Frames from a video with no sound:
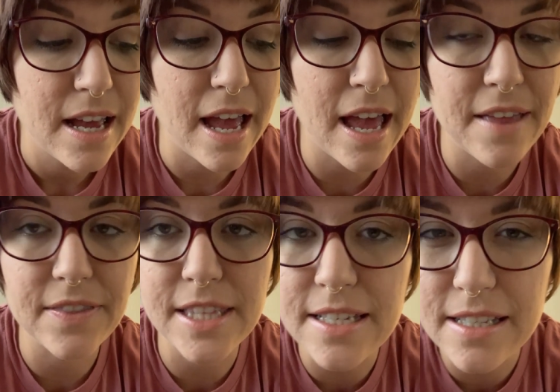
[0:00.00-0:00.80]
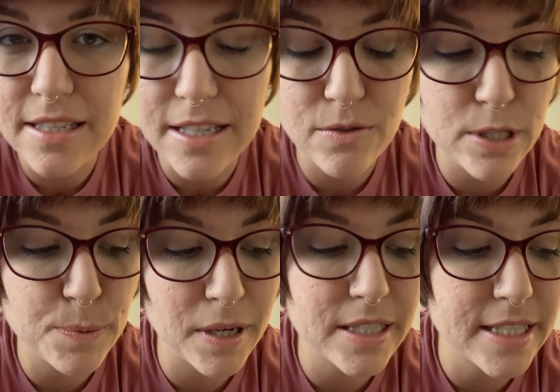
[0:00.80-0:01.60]
And this is in
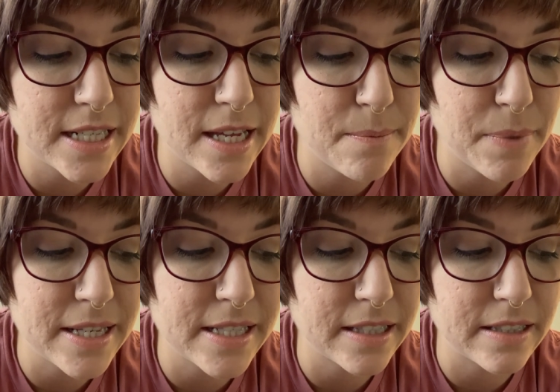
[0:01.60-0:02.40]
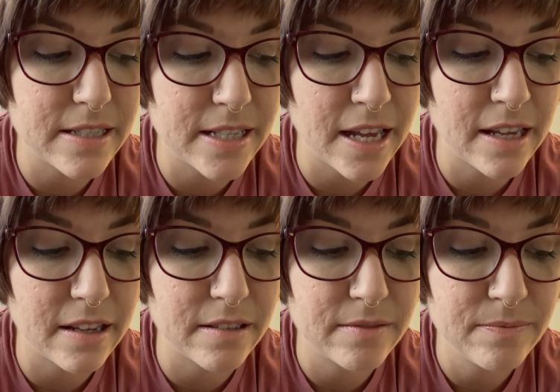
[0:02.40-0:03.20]
response to him basically
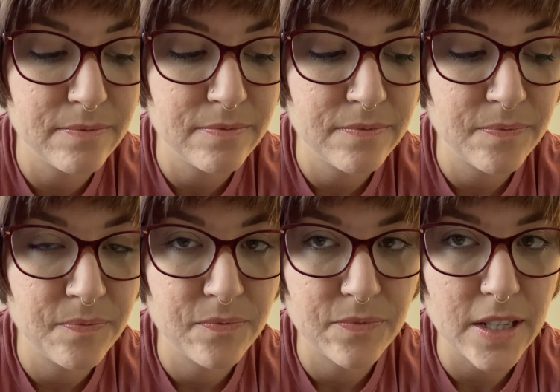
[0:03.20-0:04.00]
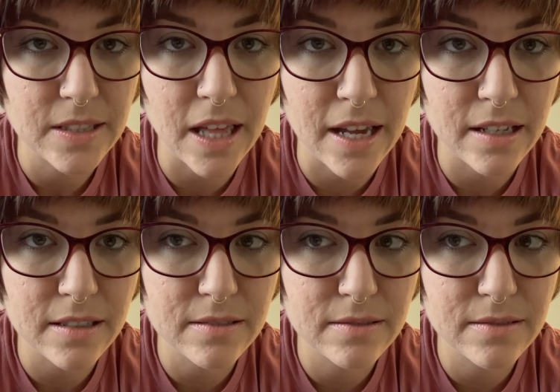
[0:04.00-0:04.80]
saying, like,
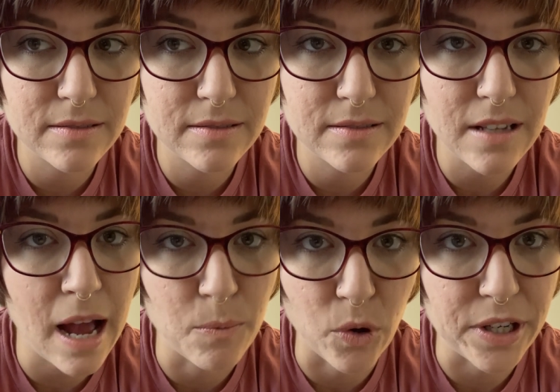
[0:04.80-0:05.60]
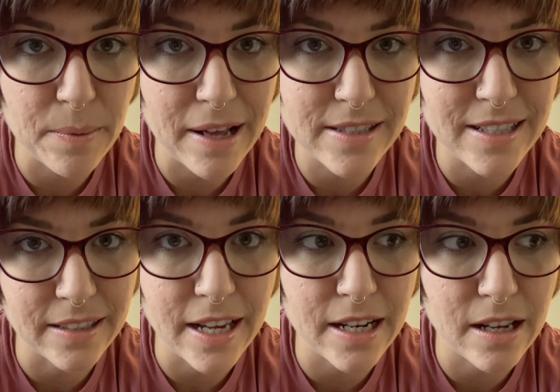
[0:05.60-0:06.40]
I'm worried about
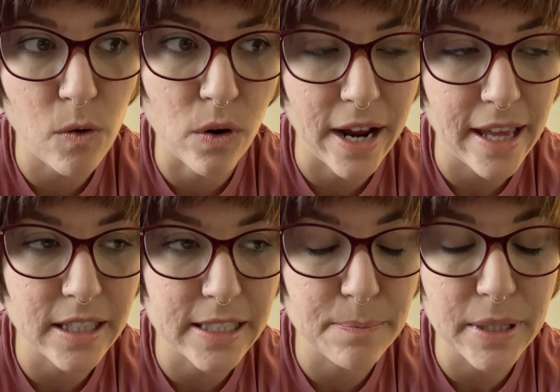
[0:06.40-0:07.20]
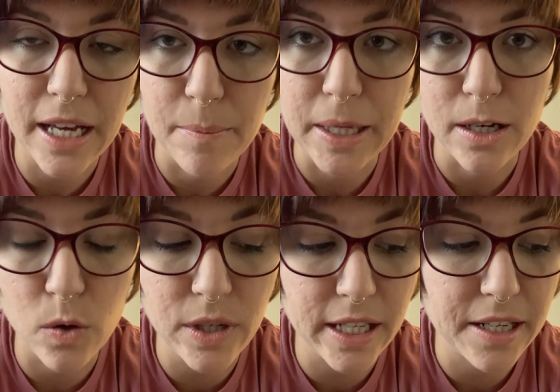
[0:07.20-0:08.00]
Celaena or Aelin becoming a
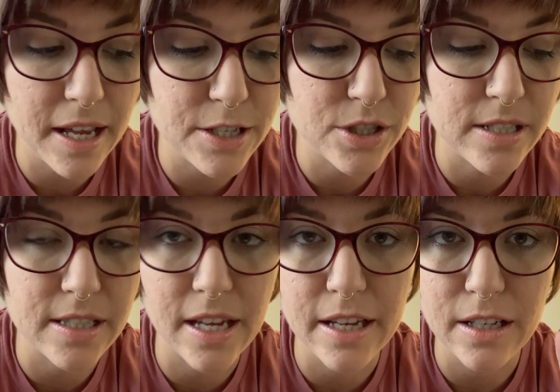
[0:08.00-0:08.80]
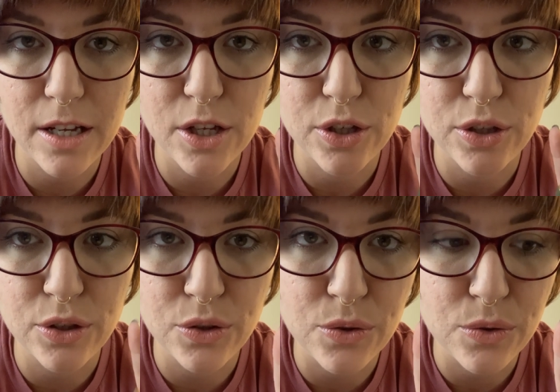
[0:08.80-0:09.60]
queen. And she's like,
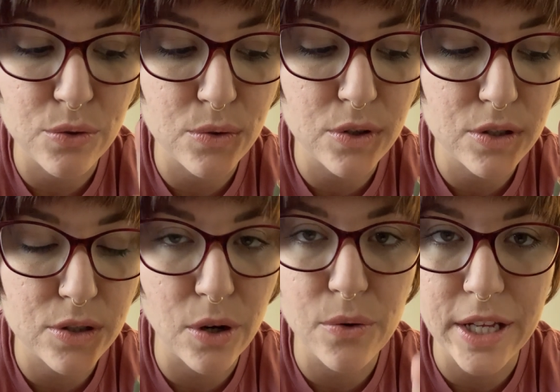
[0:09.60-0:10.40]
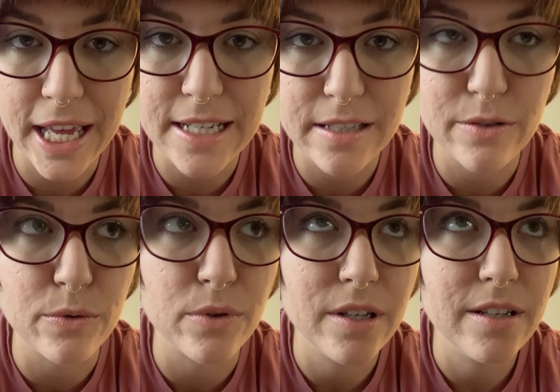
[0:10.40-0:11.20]
you don't get
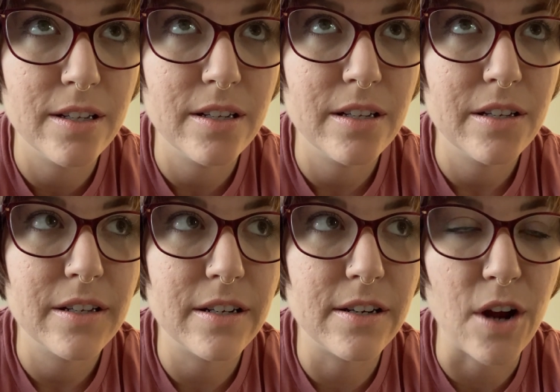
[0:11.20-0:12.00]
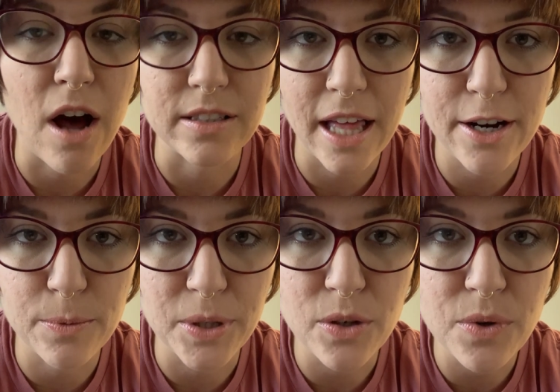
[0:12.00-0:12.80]
to not let her
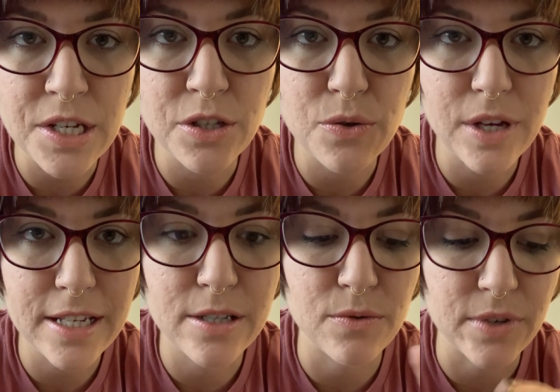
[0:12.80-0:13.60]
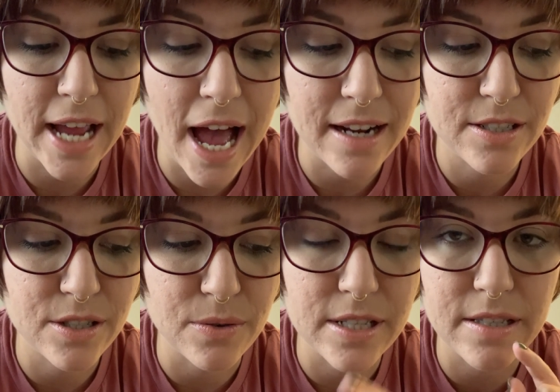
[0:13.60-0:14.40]
be queen. You get to react
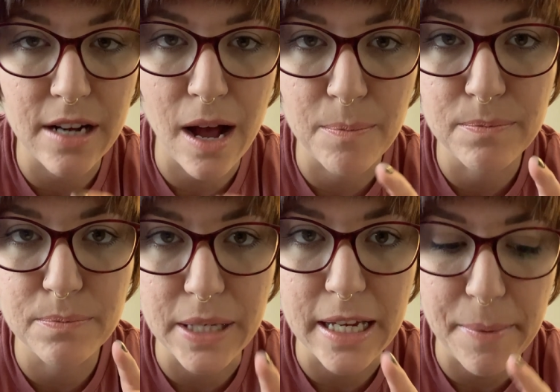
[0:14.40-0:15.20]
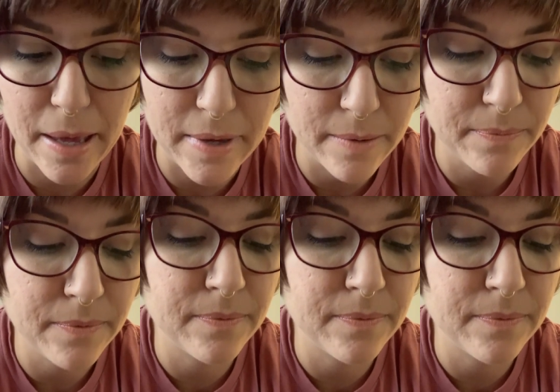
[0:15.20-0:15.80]
to it. Stop being a baby.